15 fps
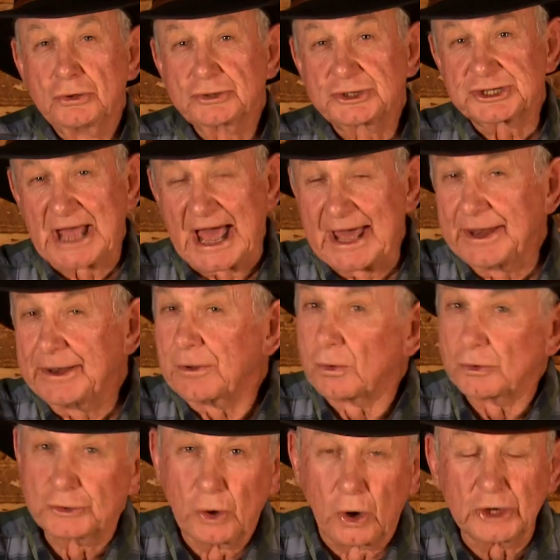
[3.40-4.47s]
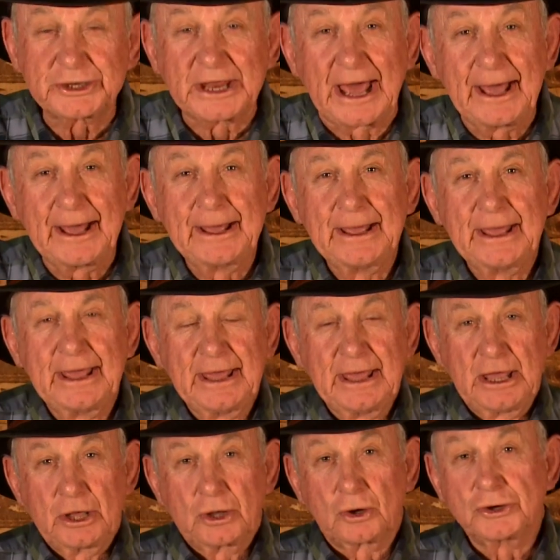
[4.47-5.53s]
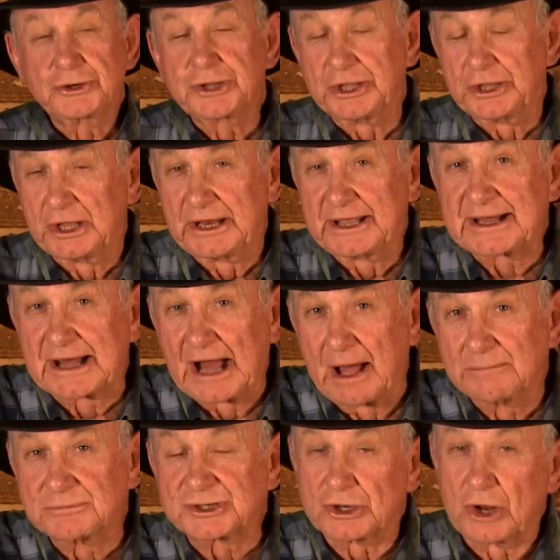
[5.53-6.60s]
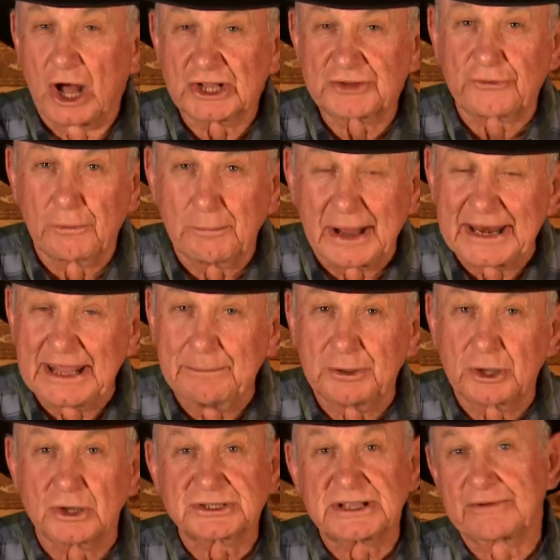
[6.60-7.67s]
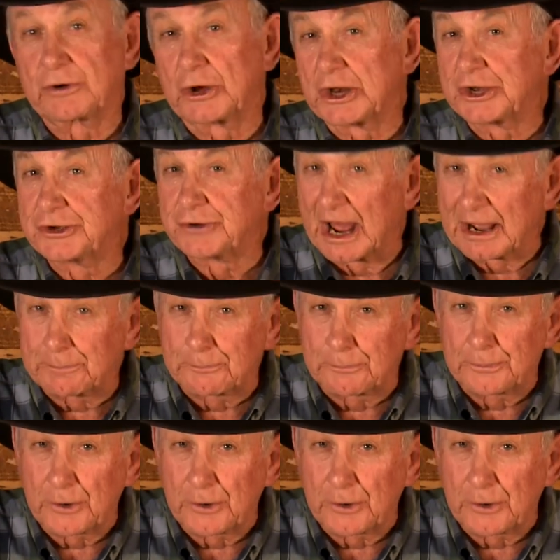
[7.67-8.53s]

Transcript: whose son or daughter continually comes and asks for money because they've got a drug